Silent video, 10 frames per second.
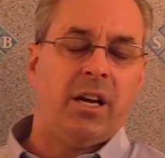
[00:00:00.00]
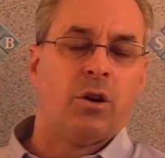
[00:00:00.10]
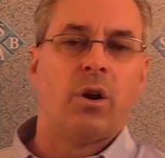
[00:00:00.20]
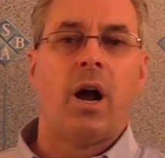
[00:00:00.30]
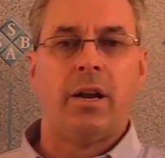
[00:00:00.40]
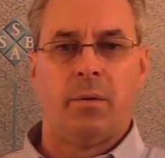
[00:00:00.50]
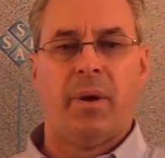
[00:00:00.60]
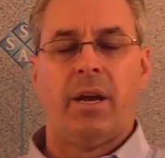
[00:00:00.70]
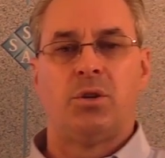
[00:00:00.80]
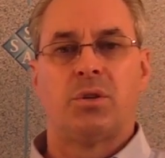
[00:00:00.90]
or 90
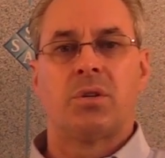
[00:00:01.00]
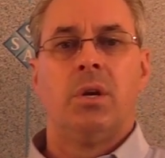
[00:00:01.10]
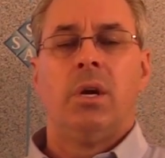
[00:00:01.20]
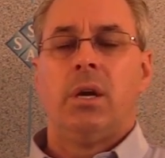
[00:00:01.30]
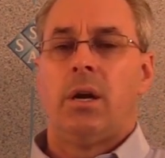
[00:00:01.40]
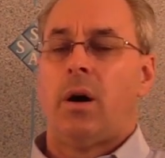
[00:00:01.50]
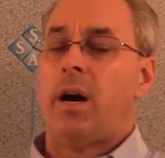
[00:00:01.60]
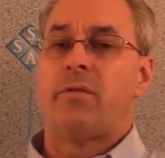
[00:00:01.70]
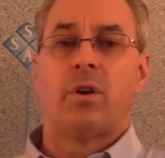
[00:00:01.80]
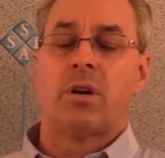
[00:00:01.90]
pages. Now,
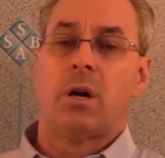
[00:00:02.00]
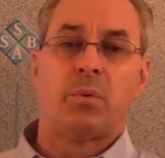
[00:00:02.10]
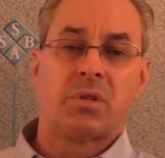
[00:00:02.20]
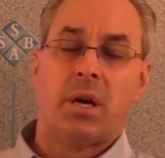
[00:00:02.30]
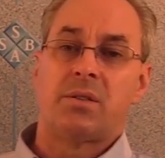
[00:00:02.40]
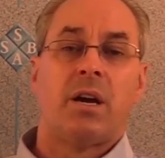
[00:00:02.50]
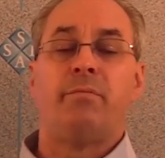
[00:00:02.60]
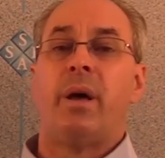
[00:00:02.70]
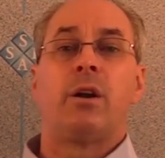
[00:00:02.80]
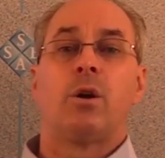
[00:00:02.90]
I've heard a couple times, I've
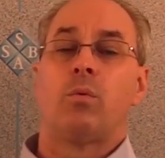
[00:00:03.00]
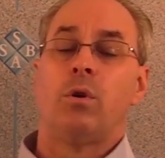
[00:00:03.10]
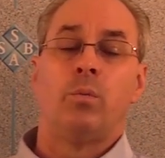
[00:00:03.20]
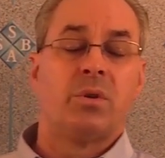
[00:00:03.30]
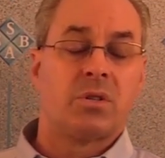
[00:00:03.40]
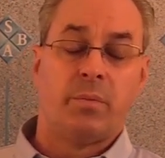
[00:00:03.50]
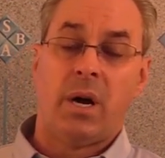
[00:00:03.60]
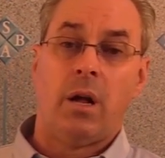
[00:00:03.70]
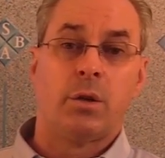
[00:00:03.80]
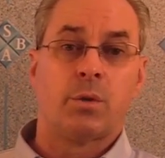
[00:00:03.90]
been in a room with some
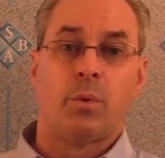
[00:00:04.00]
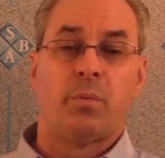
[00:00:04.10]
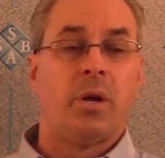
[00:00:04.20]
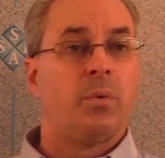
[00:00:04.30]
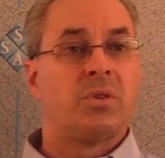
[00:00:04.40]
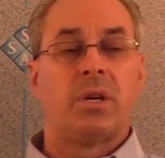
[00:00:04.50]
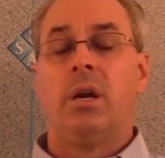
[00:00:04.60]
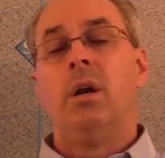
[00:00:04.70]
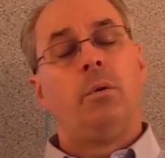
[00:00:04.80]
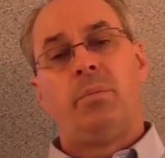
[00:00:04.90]
knowledgeable people that said,
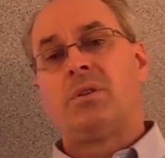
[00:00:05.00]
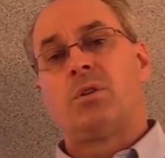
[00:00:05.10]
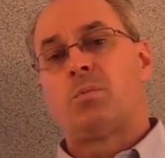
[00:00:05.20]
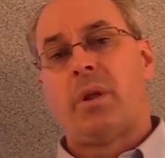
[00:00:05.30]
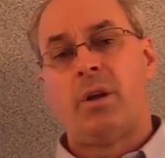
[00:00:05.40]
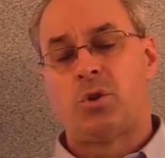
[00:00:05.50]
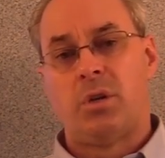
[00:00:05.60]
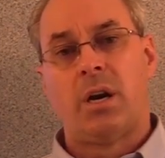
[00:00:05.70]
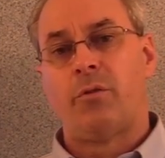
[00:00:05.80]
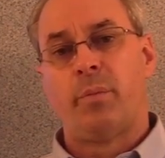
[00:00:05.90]
business plans should
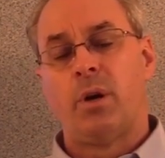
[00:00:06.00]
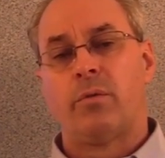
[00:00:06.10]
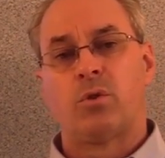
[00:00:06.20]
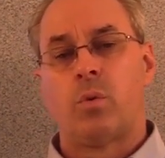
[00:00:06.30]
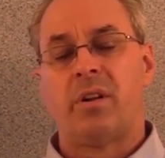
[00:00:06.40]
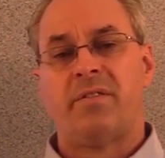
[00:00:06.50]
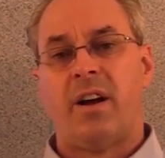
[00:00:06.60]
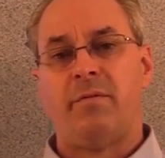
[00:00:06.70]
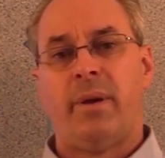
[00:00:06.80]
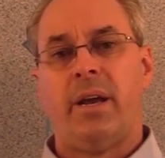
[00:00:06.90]
never be over
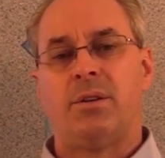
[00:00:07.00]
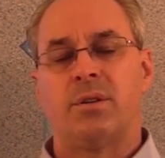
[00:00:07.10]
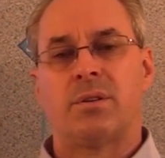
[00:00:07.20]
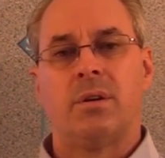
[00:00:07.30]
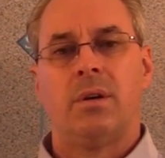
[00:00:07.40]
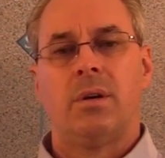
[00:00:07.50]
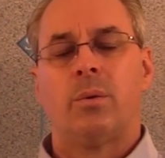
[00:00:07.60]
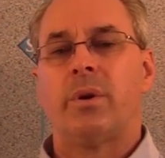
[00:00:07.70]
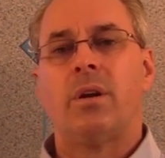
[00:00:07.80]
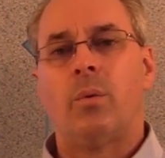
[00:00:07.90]
25 pages.
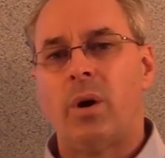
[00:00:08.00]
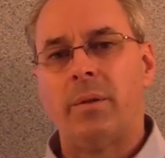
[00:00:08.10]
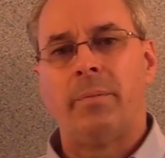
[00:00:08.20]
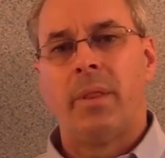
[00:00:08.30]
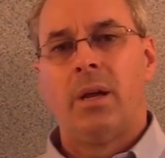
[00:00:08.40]
Well, you know what?